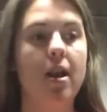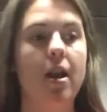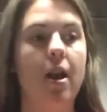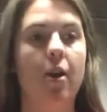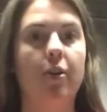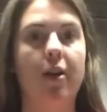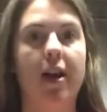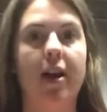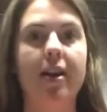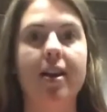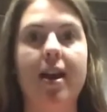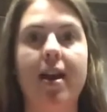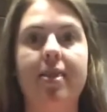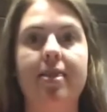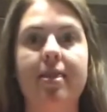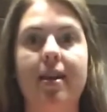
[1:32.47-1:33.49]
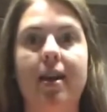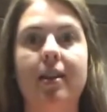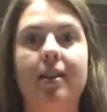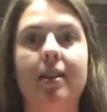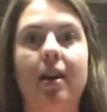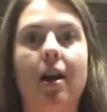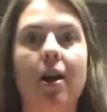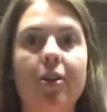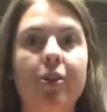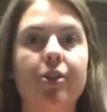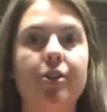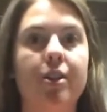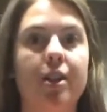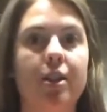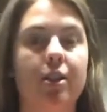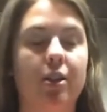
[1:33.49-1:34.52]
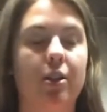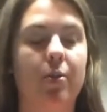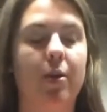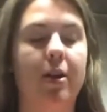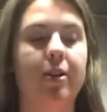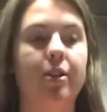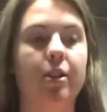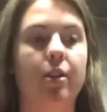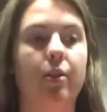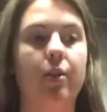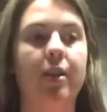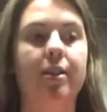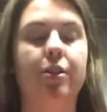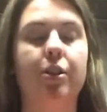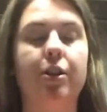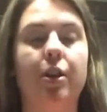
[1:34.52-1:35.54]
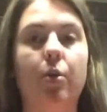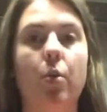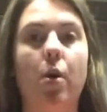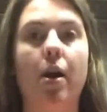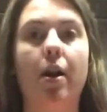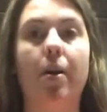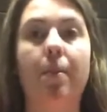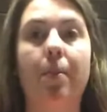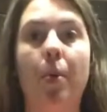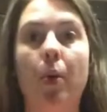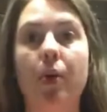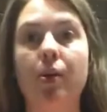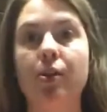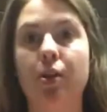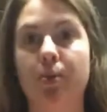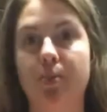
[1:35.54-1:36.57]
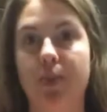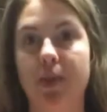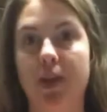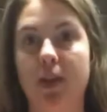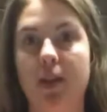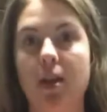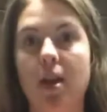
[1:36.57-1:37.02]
Okay, and then the other thing you're going to want to do is you're going to want to boil your beet.